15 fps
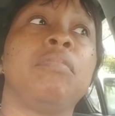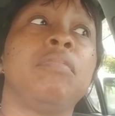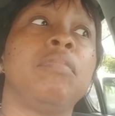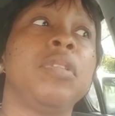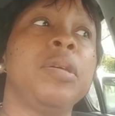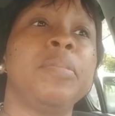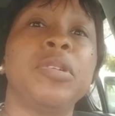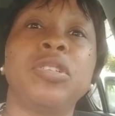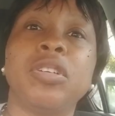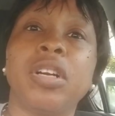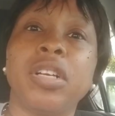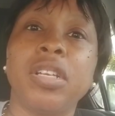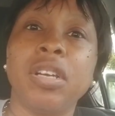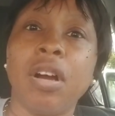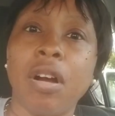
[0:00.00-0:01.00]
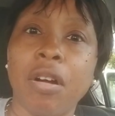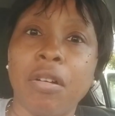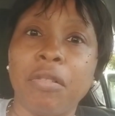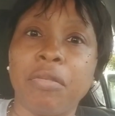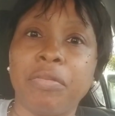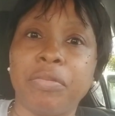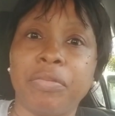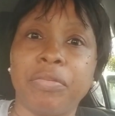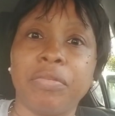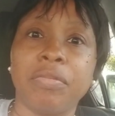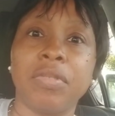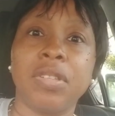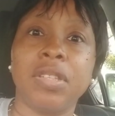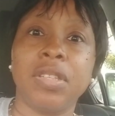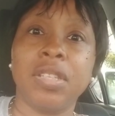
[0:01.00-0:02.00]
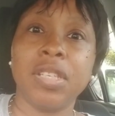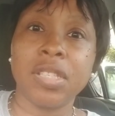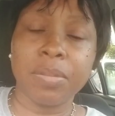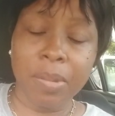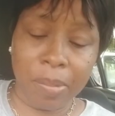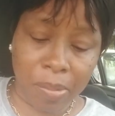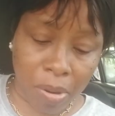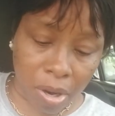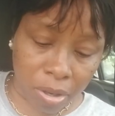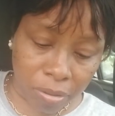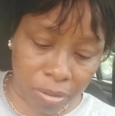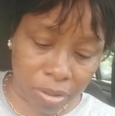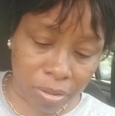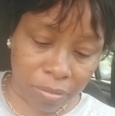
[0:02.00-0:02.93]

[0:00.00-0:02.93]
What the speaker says: the majority of these people are going to